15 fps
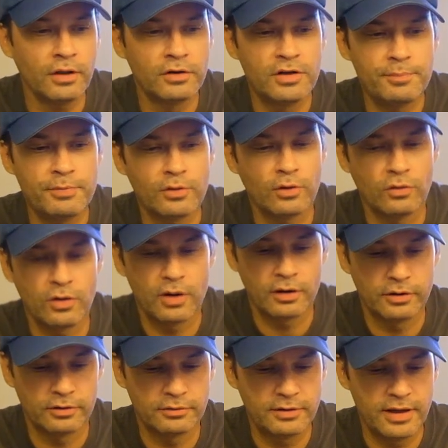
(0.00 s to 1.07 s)
Typical
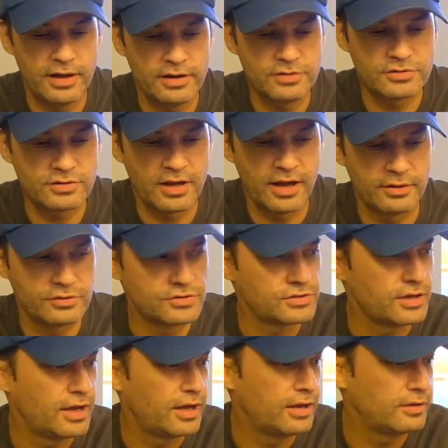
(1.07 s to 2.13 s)
lager taste, I would
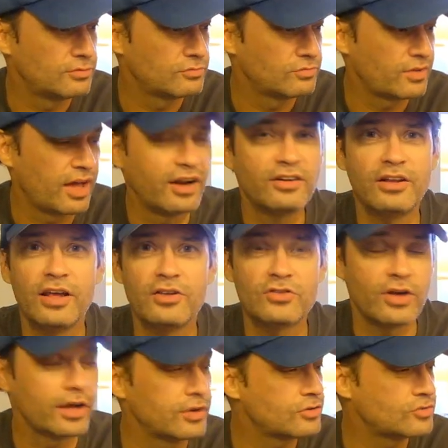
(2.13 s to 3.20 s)
say. Kind of tastes
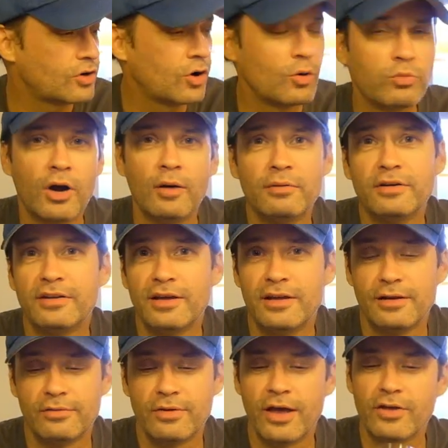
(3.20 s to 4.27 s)
like a Staropramen
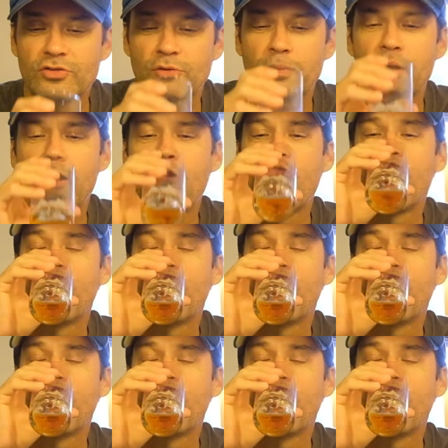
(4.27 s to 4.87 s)
10, if you ask me.